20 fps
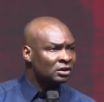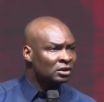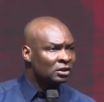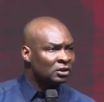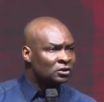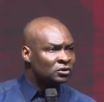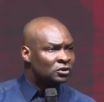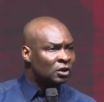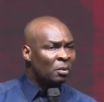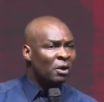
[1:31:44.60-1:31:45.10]

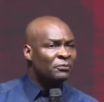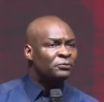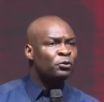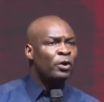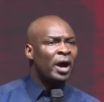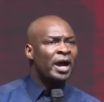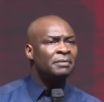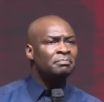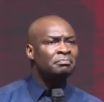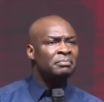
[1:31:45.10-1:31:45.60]
Some of you
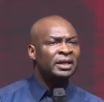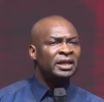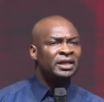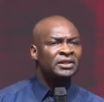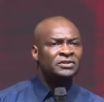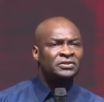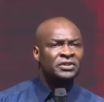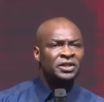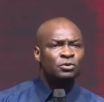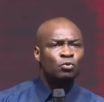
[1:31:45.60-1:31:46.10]
are in
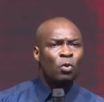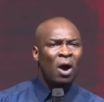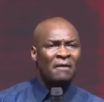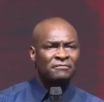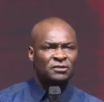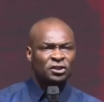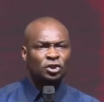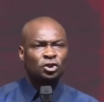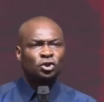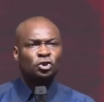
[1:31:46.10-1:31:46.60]
ministry. You have
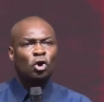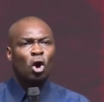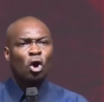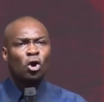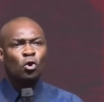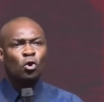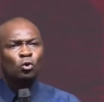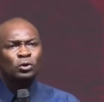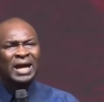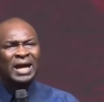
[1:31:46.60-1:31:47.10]

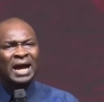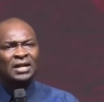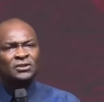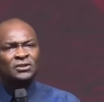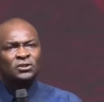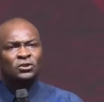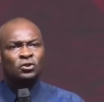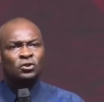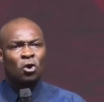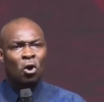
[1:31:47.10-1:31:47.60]
struggled and
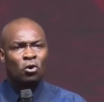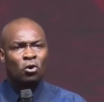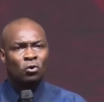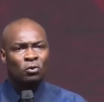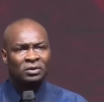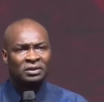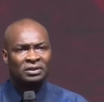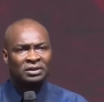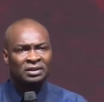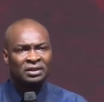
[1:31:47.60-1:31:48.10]

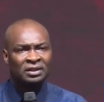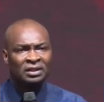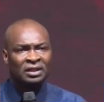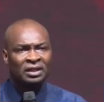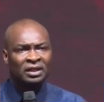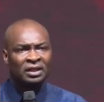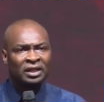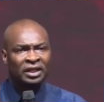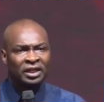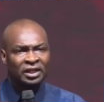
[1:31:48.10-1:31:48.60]
struggled.
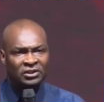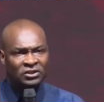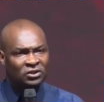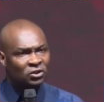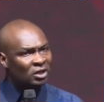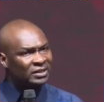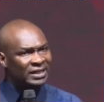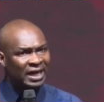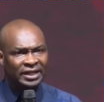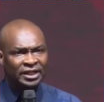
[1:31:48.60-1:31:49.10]
It's
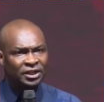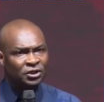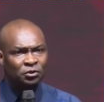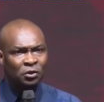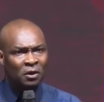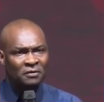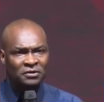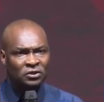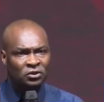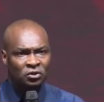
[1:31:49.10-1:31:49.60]
not an issue
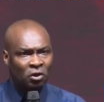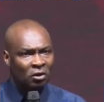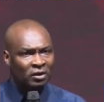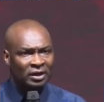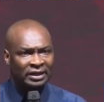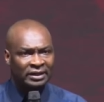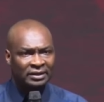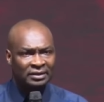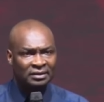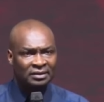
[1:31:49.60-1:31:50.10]
of
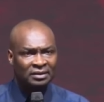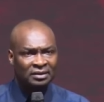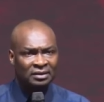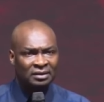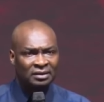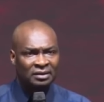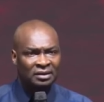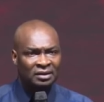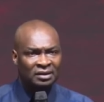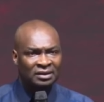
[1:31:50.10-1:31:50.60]
struggling.
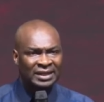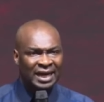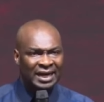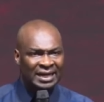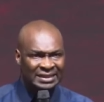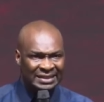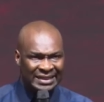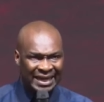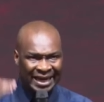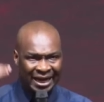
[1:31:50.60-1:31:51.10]
There
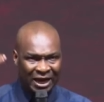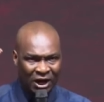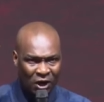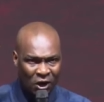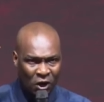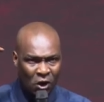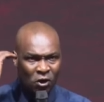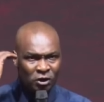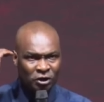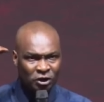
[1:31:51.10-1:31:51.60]
is a
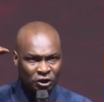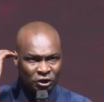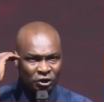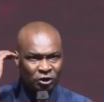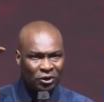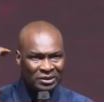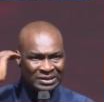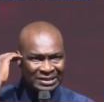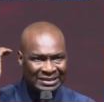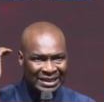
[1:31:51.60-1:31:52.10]

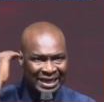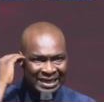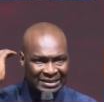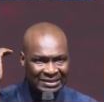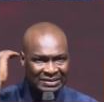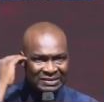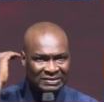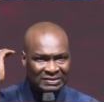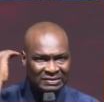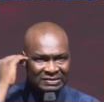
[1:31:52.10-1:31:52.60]

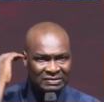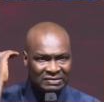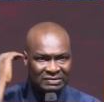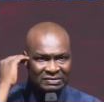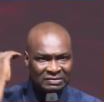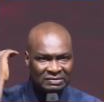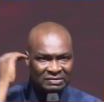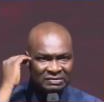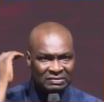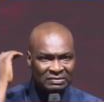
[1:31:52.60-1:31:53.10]
consciousness.
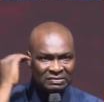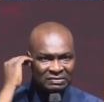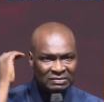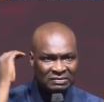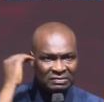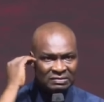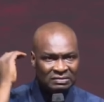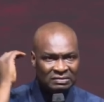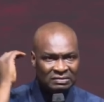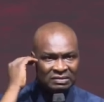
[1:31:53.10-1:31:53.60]

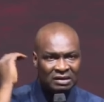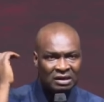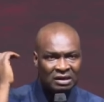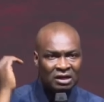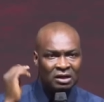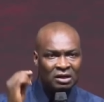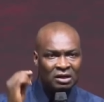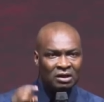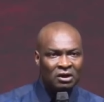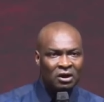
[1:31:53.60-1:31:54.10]

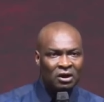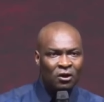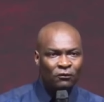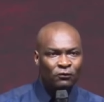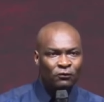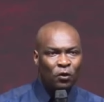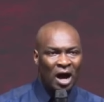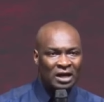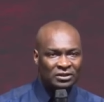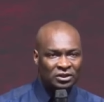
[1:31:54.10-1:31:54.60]

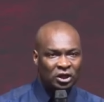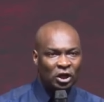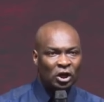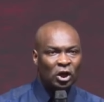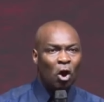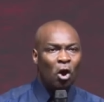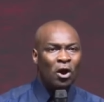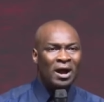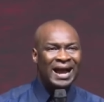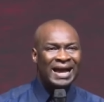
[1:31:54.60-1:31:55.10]
For as
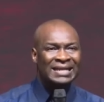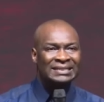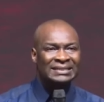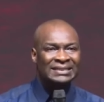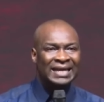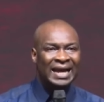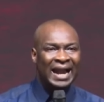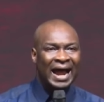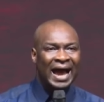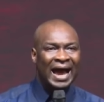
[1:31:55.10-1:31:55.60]
long as
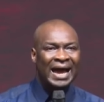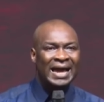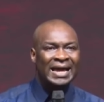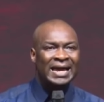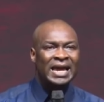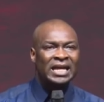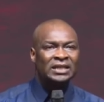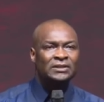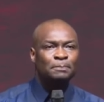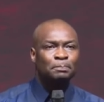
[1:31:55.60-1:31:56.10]
there are
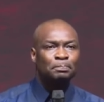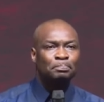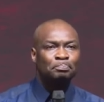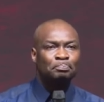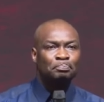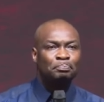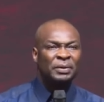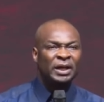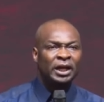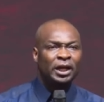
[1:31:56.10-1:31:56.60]
eight
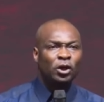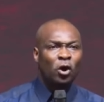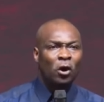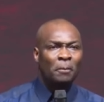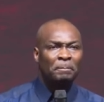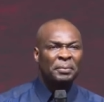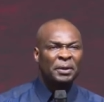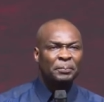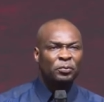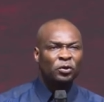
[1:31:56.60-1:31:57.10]
billion
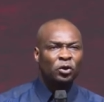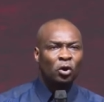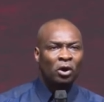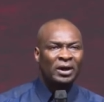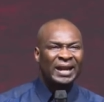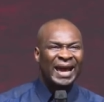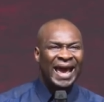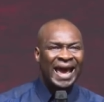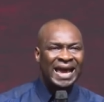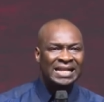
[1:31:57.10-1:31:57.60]
people on
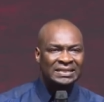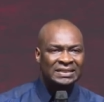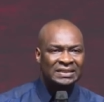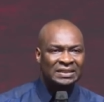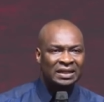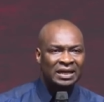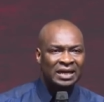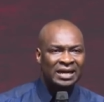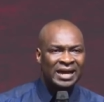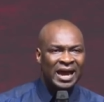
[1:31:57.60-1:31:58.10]
earth,
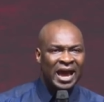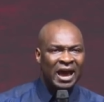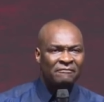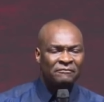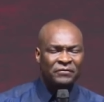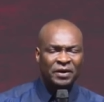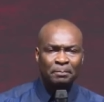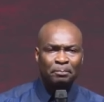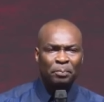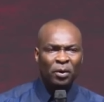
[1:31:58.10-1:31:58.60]

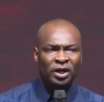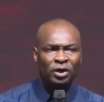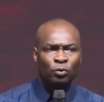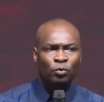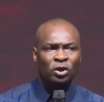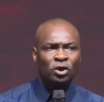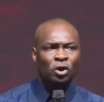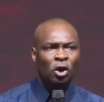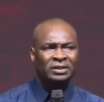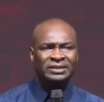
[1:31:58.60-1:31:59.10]
everybody will
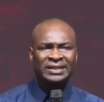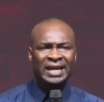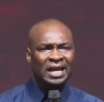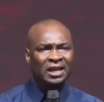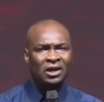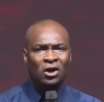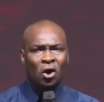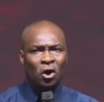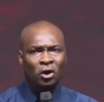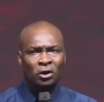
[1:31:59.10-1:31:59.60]
not tell
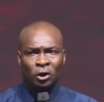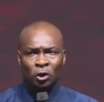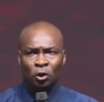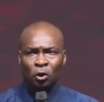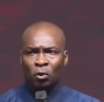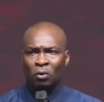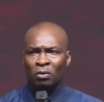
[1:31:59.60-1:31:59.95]
God no.